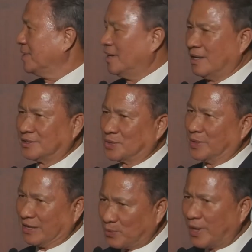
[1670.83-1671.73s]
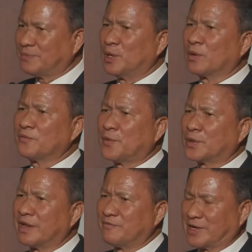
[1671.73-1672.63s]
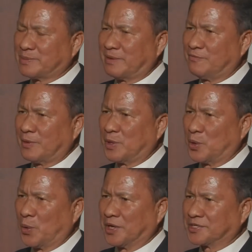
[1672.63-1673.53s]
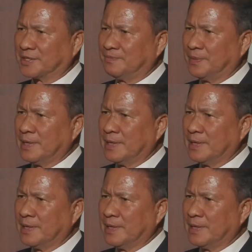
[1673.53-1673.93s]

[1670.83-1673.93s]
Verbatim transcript: Uh, so that's why we're looking for the investment from the U.S.